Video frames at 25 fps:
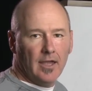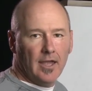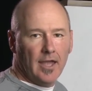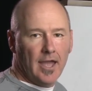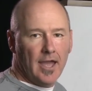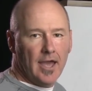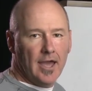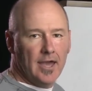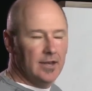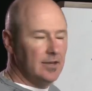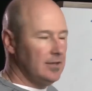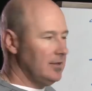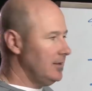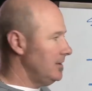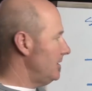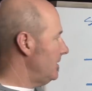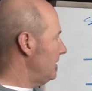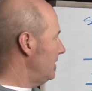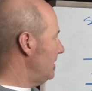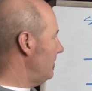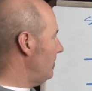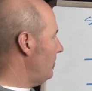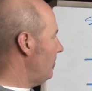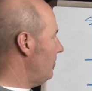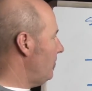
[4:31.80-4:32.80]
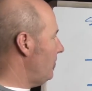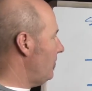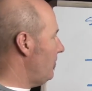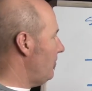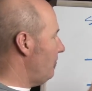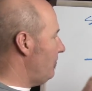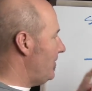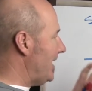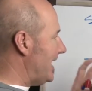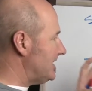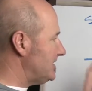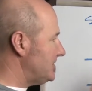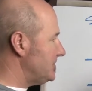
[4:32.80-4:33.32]
And
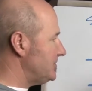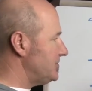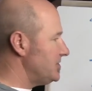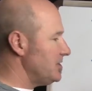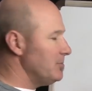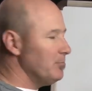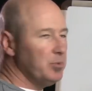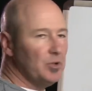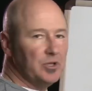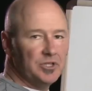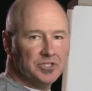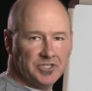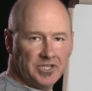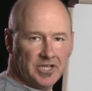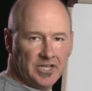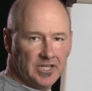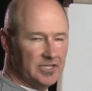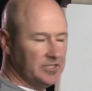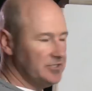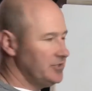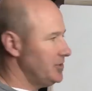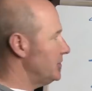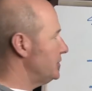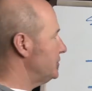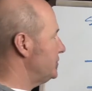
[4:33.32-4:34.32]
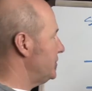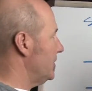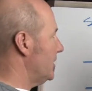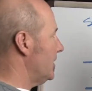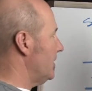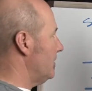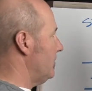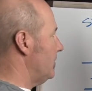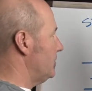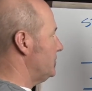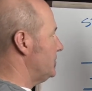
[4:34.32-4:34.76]
that's as simple as it is. There's a